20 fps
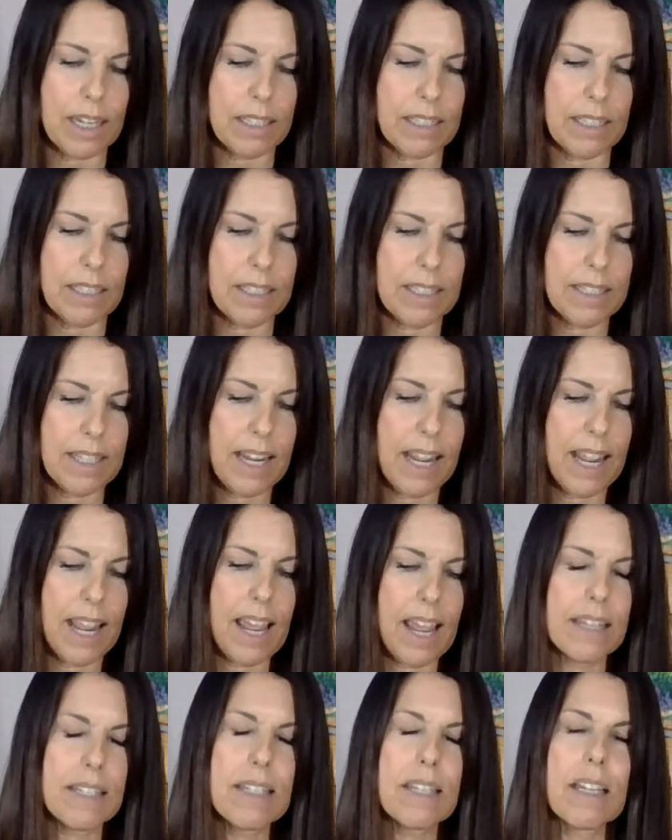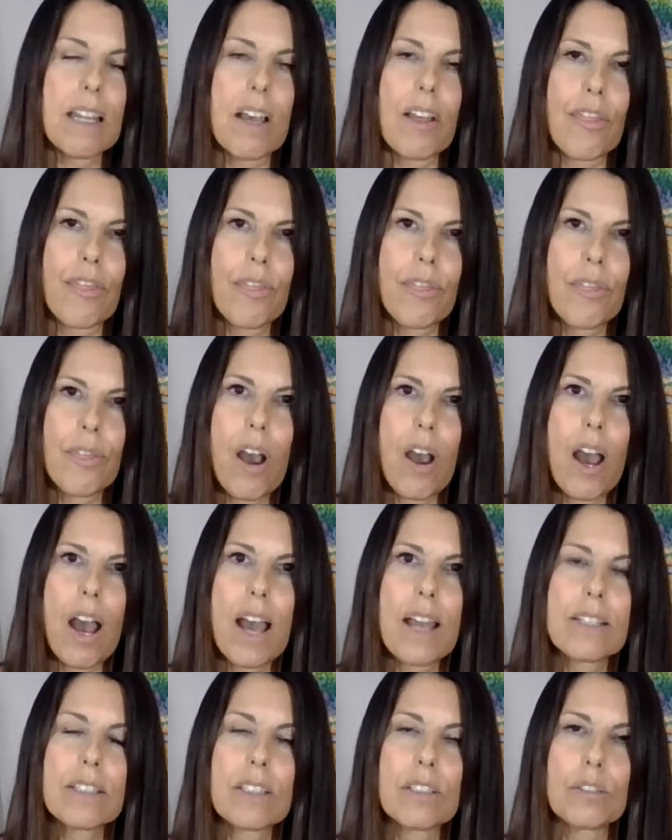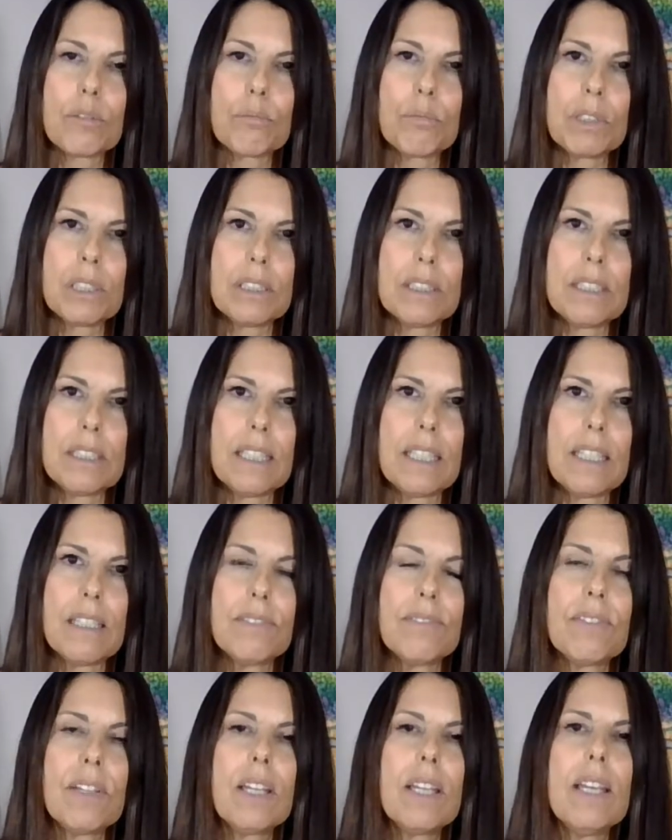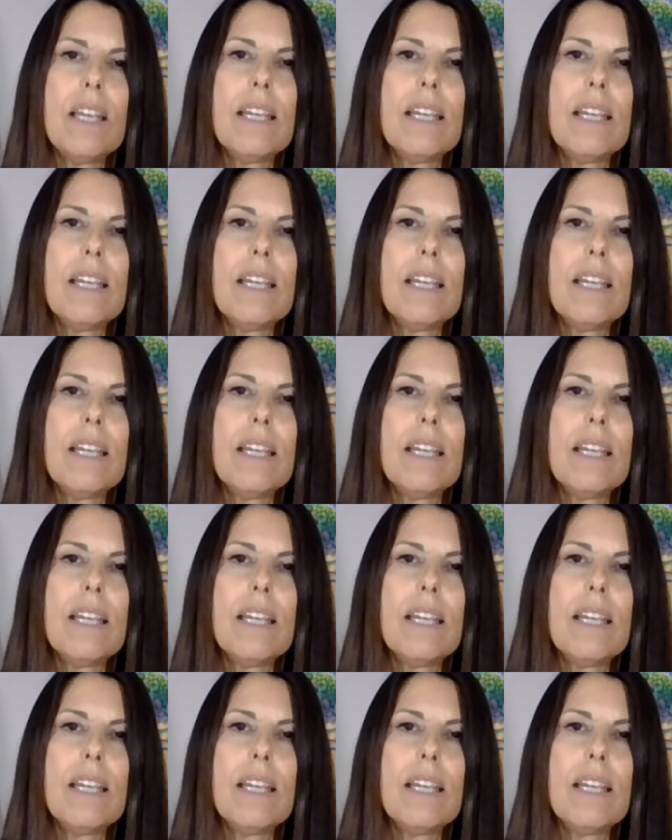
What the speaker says: an intent, a thought, a belief